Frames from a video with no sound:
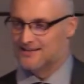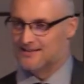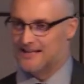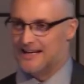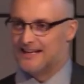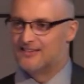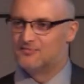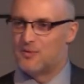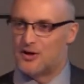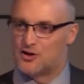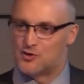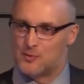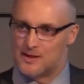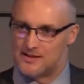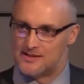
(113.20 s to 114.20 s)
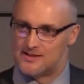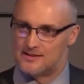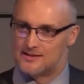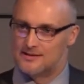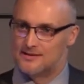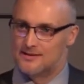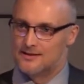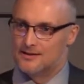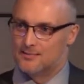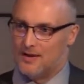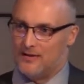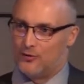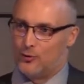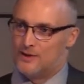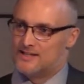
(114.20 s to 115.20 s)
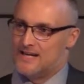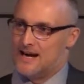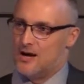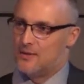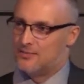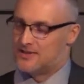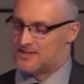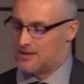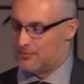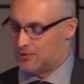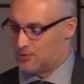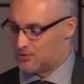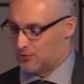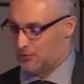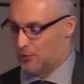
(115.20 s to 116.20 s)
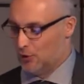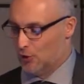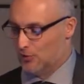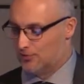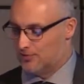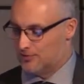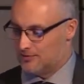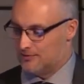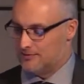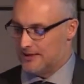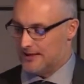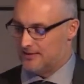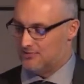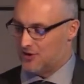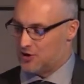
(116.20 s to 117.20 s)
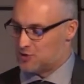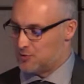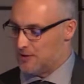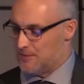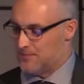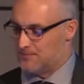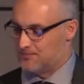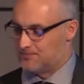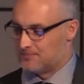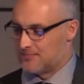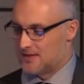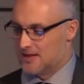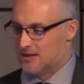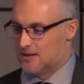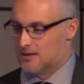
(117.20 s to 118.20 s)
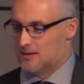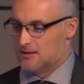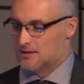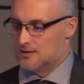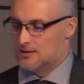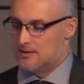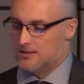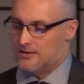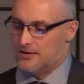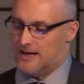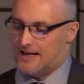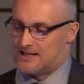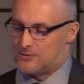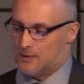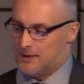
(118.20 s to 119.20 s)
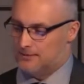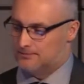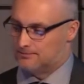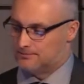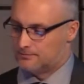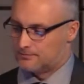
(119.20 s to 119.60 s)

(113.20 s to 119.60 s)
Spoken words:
Negative punishment. Behavior went down because something was removed, negative punishment. The next one.